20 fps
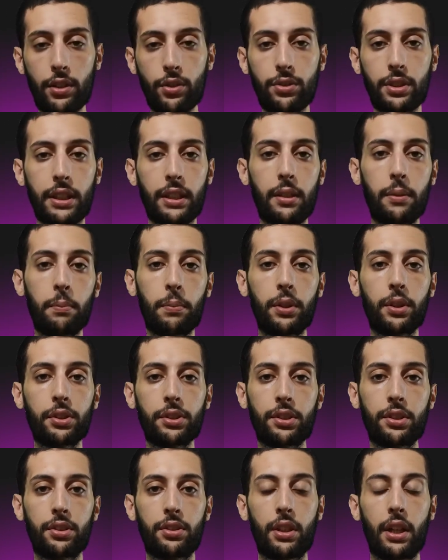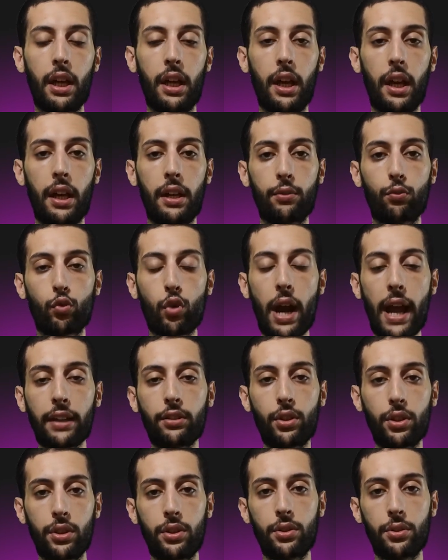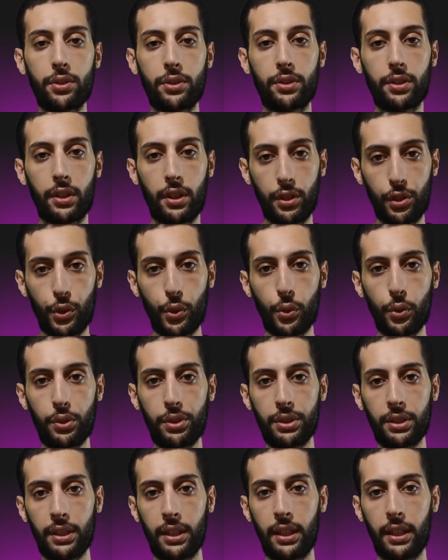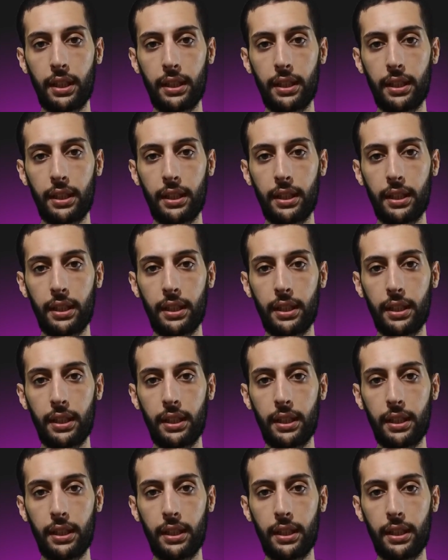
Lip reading: using imports, try to use